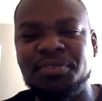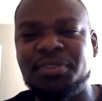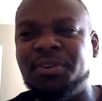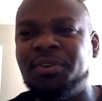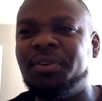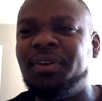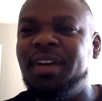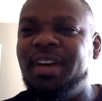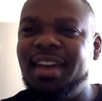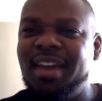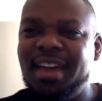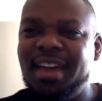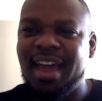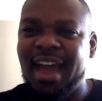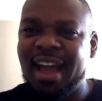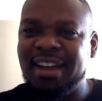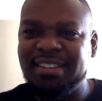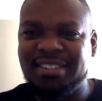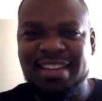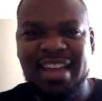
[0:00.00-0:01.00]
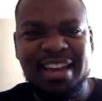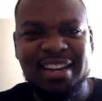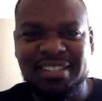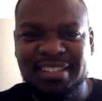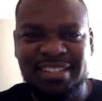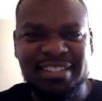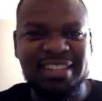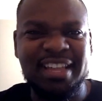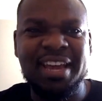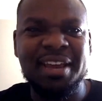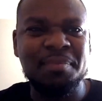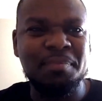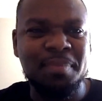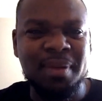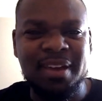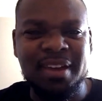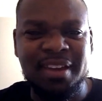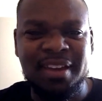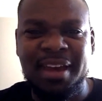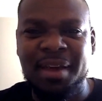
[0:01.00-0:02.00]
So I just kind of just let it
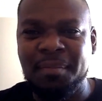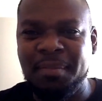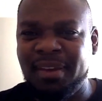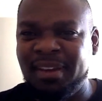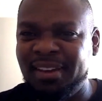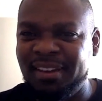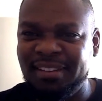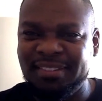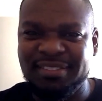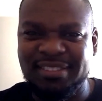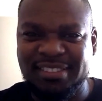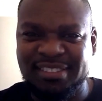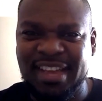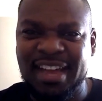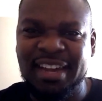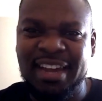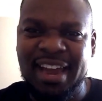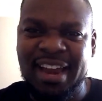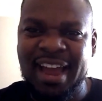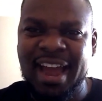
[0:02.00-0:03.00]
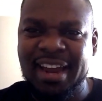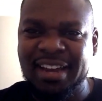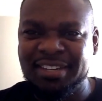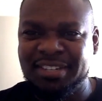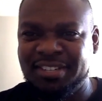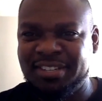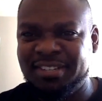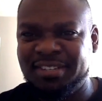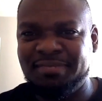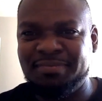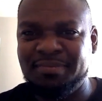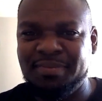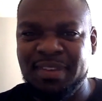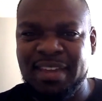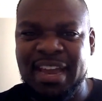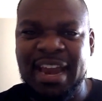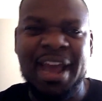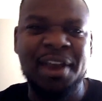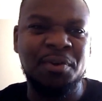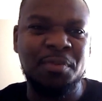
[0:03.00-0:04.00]
be. I mean, it's not like I can just
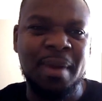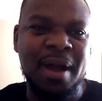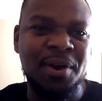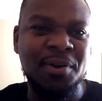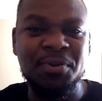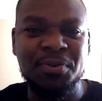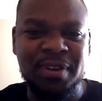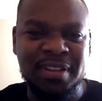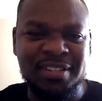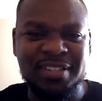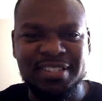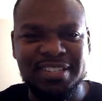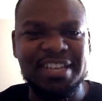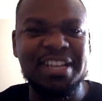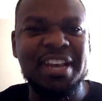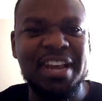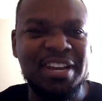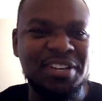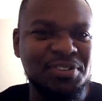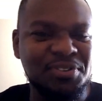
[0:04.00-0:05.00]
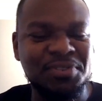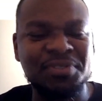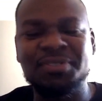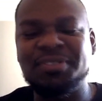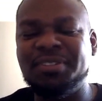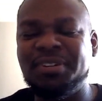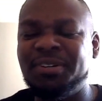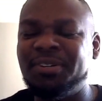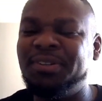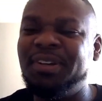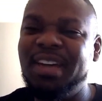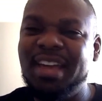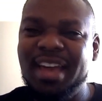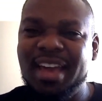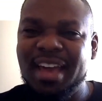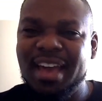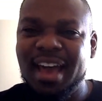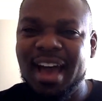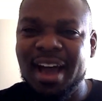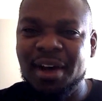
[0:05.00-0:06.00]
get out on my own as a teenager. So
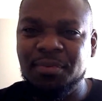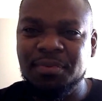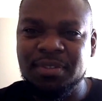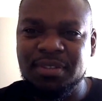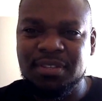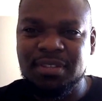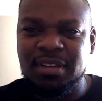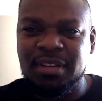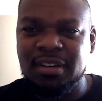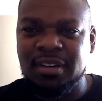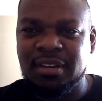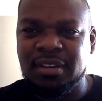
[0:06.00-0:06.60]
I was